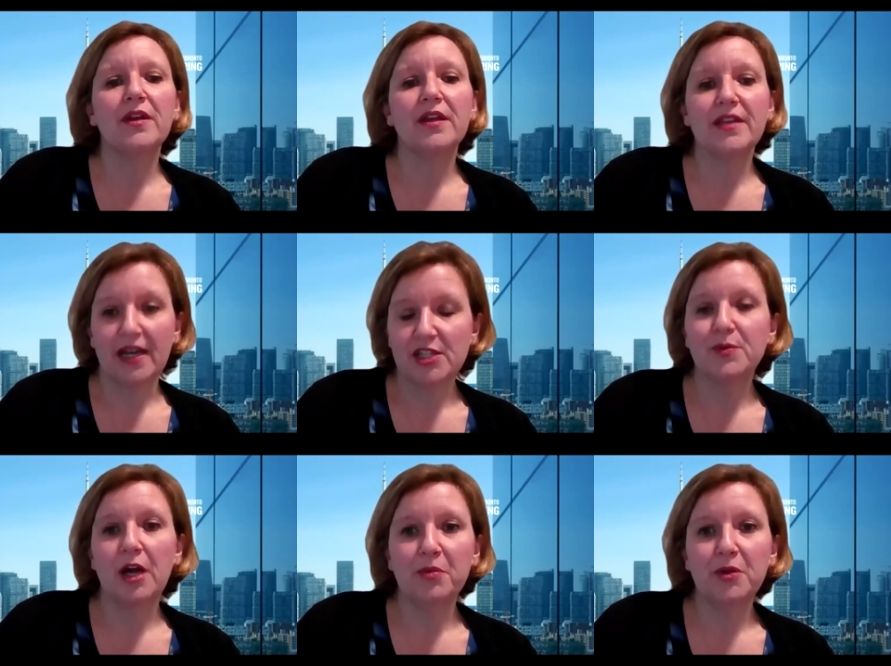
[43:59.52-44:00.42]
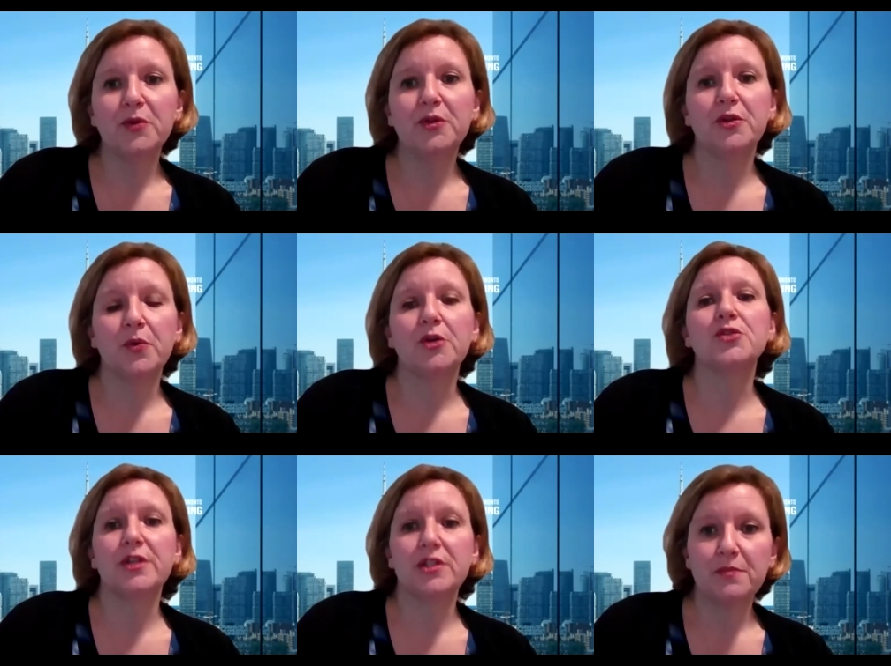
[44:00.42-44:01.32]
yes, you would upload your
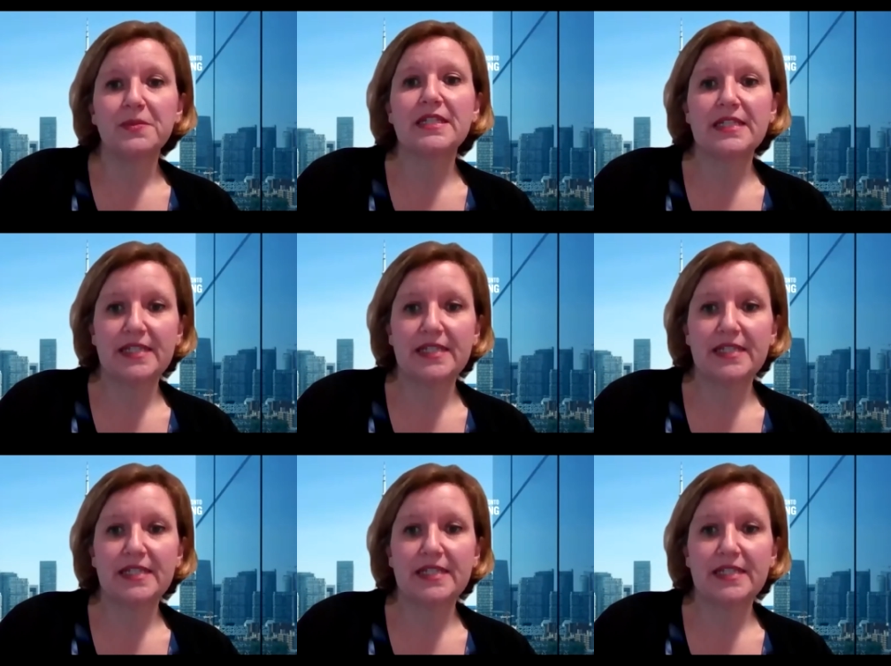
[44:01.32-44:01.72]
transcripts to